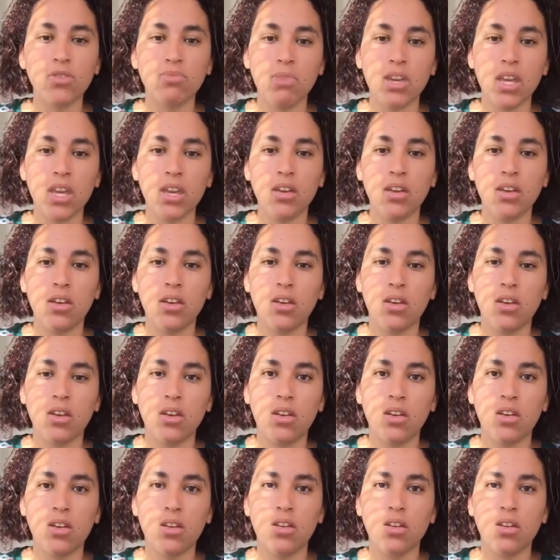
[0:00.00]
me?
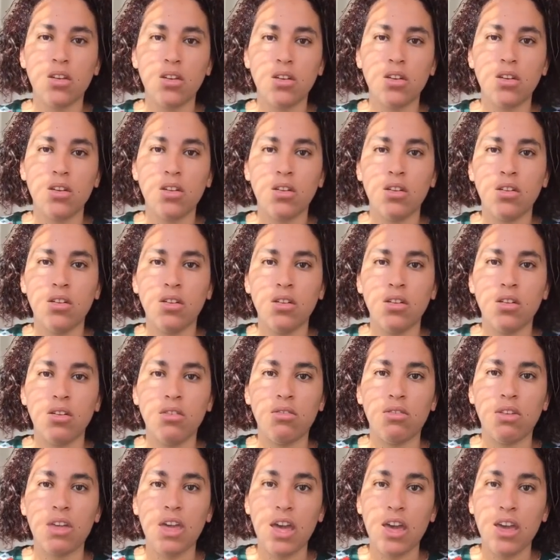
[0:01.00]

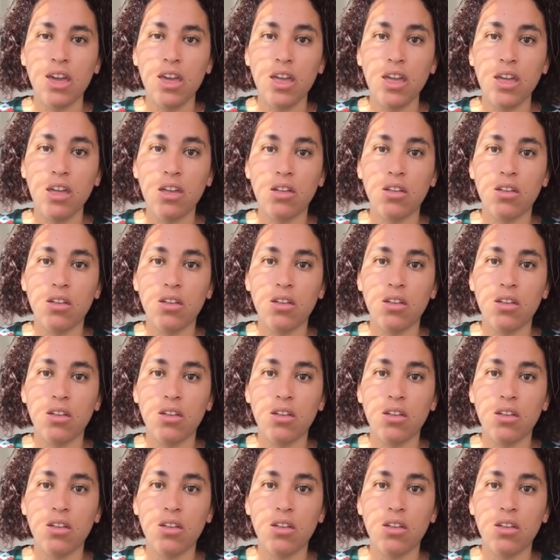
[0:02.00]
Okay?